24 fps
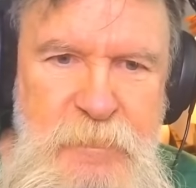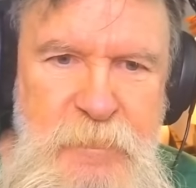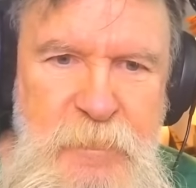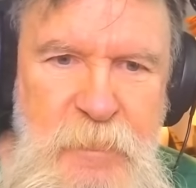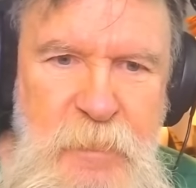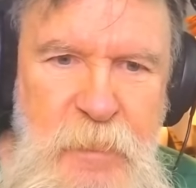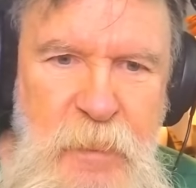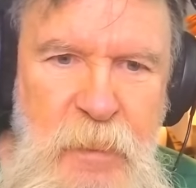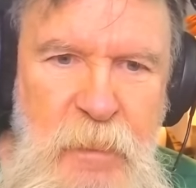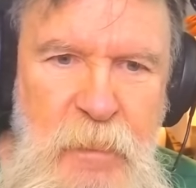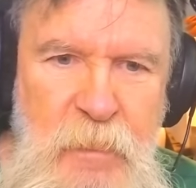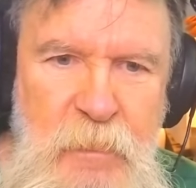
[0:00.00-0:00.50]

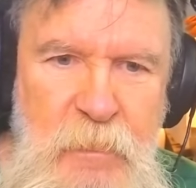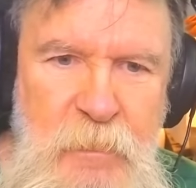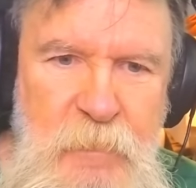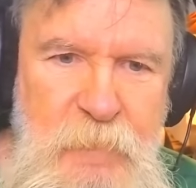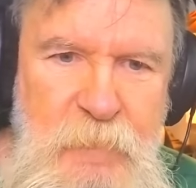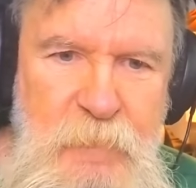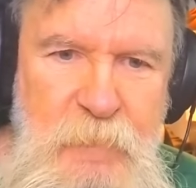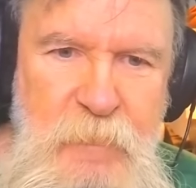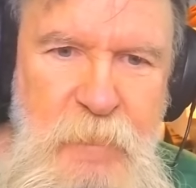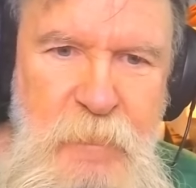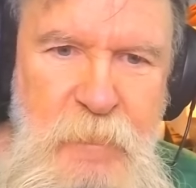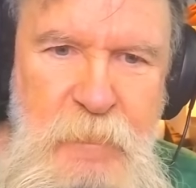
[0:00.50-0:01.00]

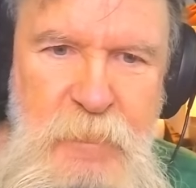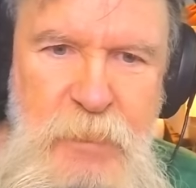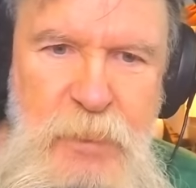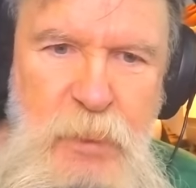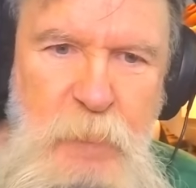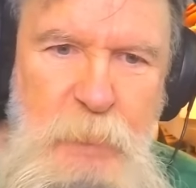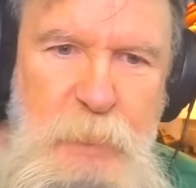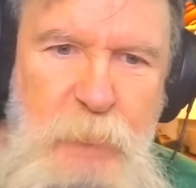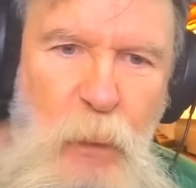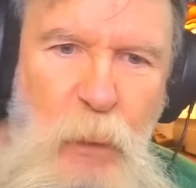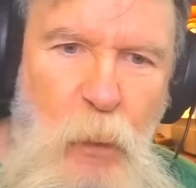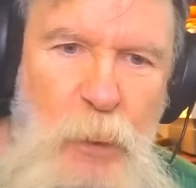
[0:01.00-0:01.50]
the
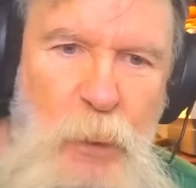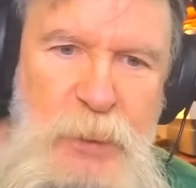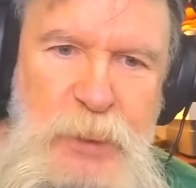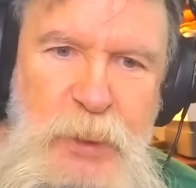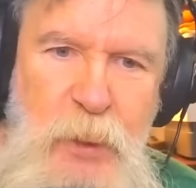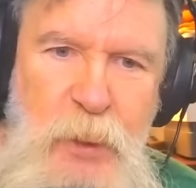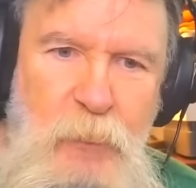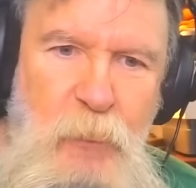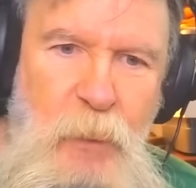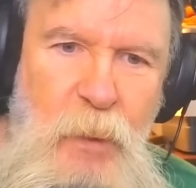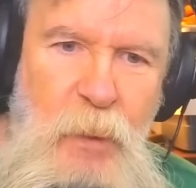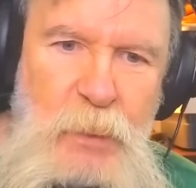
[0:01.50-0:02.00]
supports
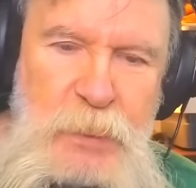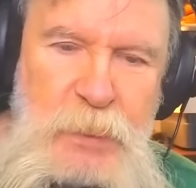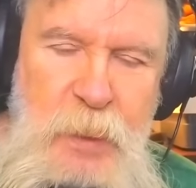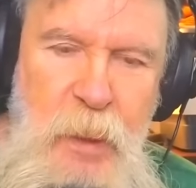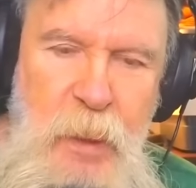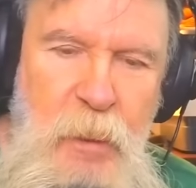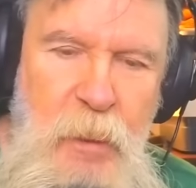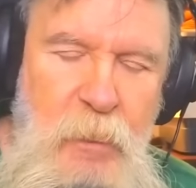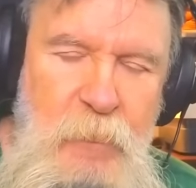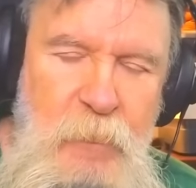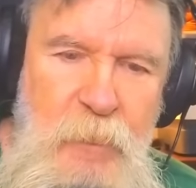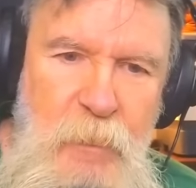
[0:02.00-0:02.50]
across
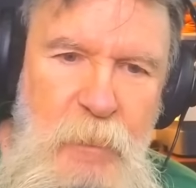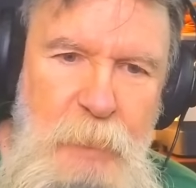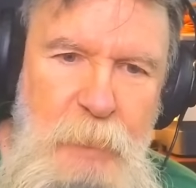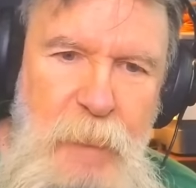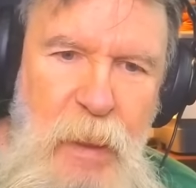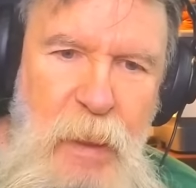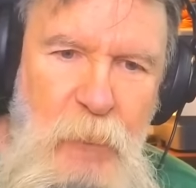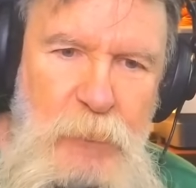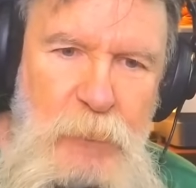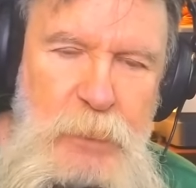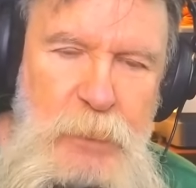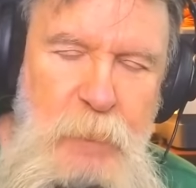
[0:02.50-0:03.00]
there, the
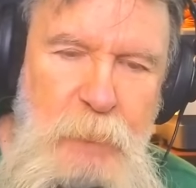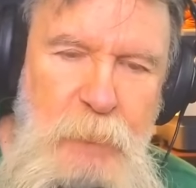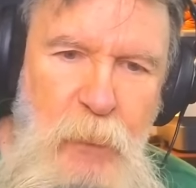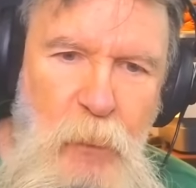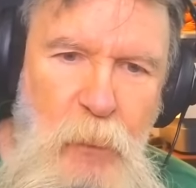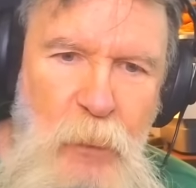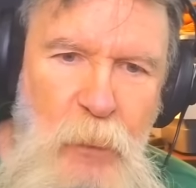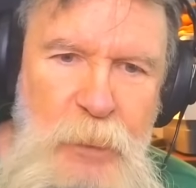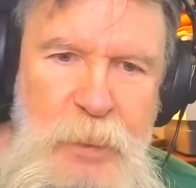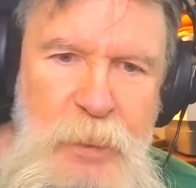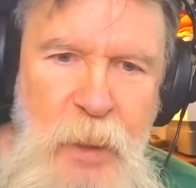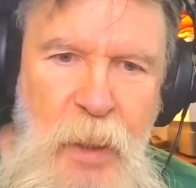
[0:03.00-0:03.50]
metal
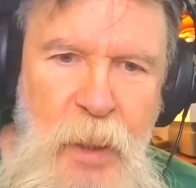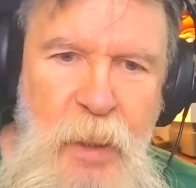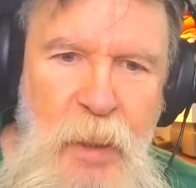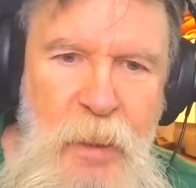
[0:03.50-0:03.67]
supports.